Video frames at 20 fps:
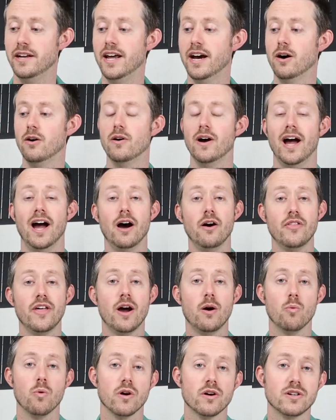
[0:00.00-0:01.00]
Now, how
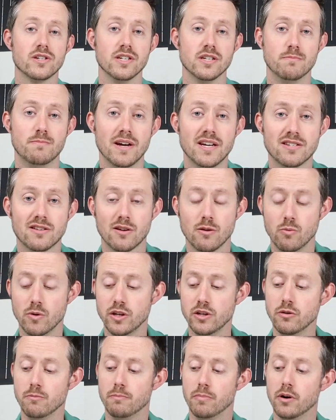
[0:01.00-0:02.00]
that works is basically
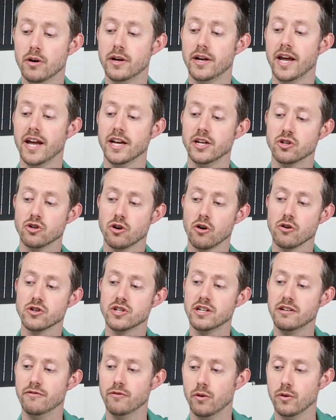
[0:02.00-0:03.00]
when you put a
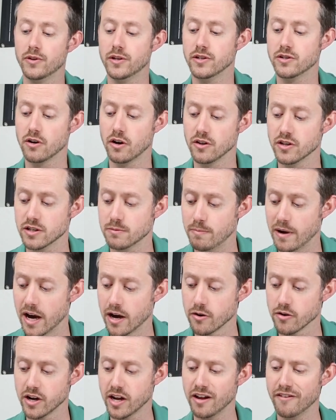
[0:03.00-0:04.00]
charging voltage on this
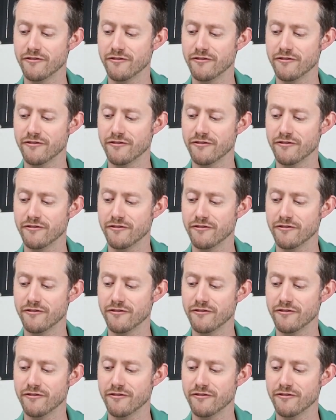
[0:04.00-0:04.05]
battery,